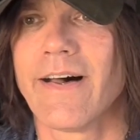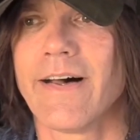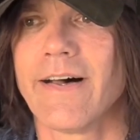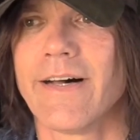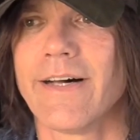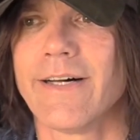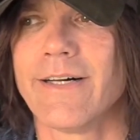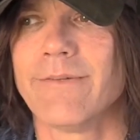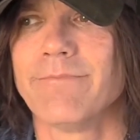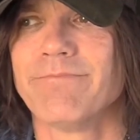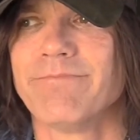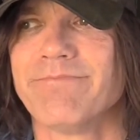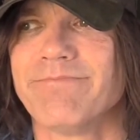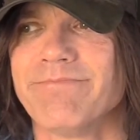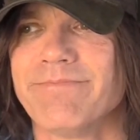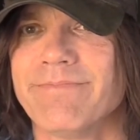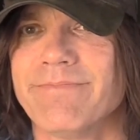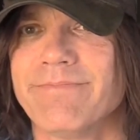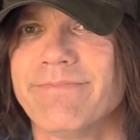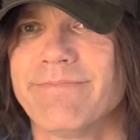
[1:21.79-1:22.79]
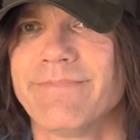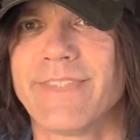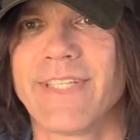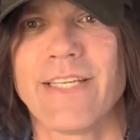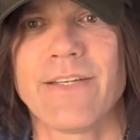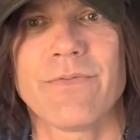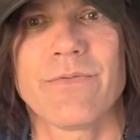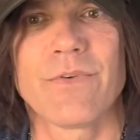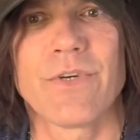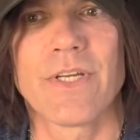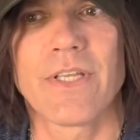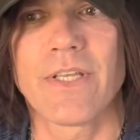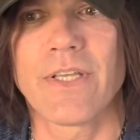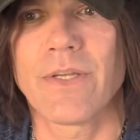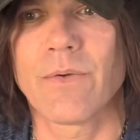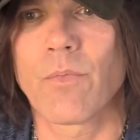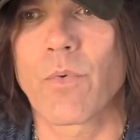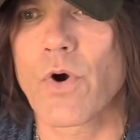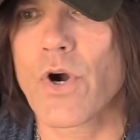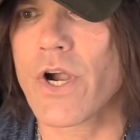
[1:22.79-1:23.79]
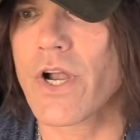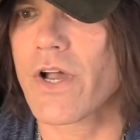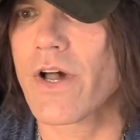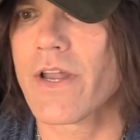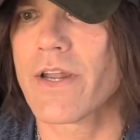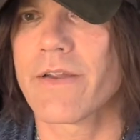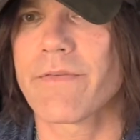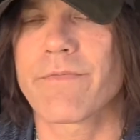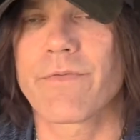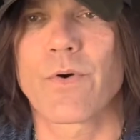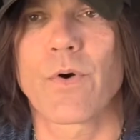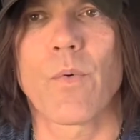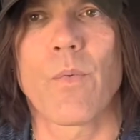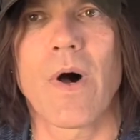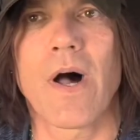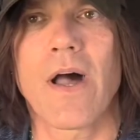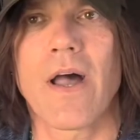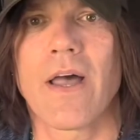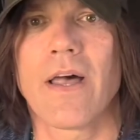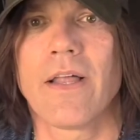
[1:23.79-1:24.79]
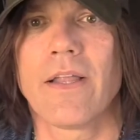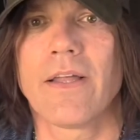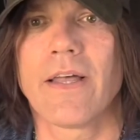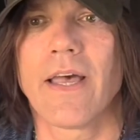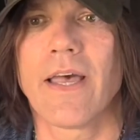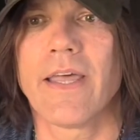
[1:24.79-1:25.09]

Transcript: Didn't really work on it for a while,